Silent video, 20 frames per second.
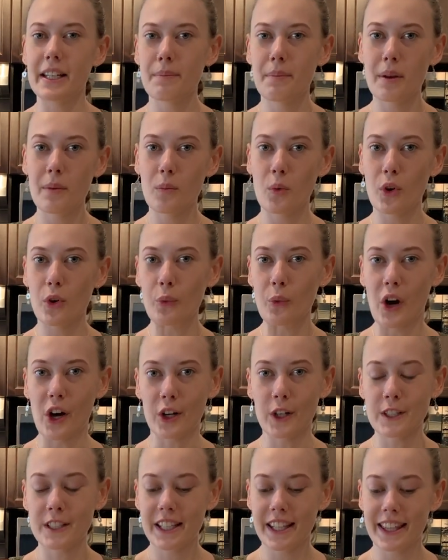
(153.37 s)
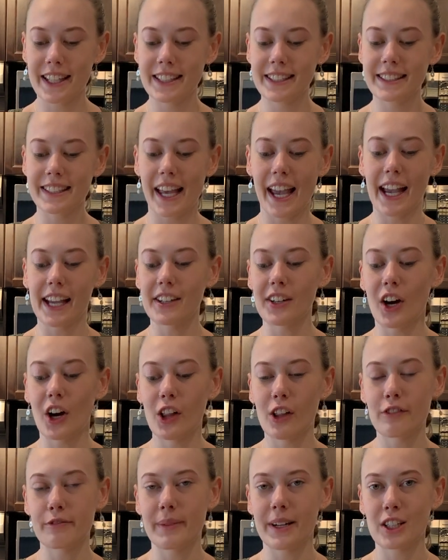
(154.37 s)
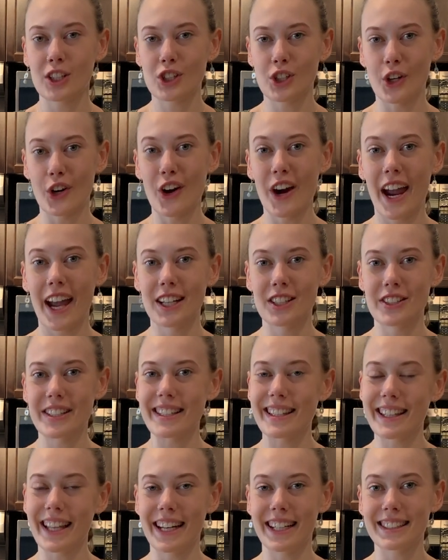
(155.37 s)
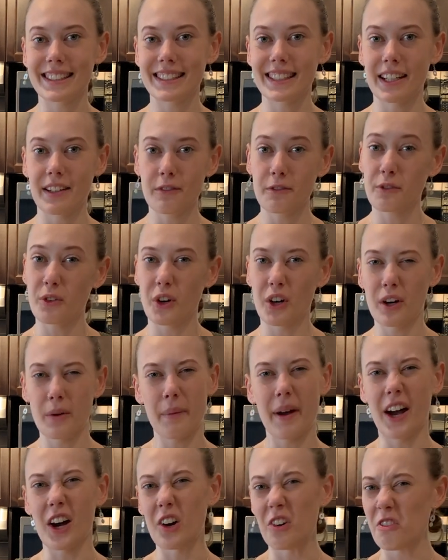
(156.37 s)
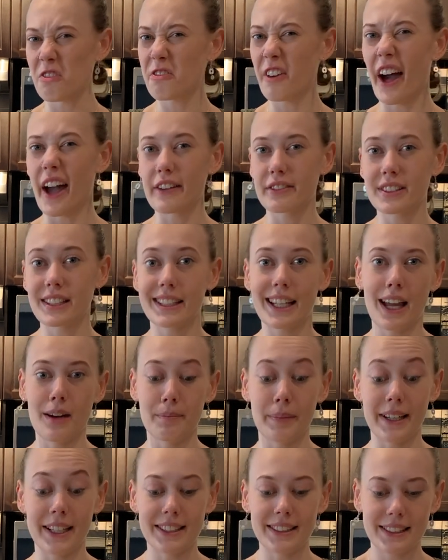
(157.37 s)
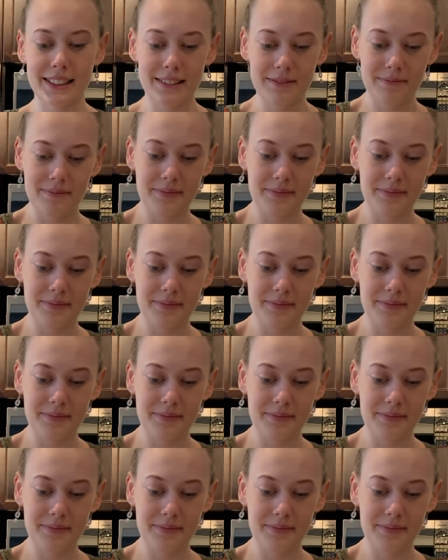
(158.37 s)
bit more water to this and all of my sugar and just let it sit for about 5 to 10 minutes.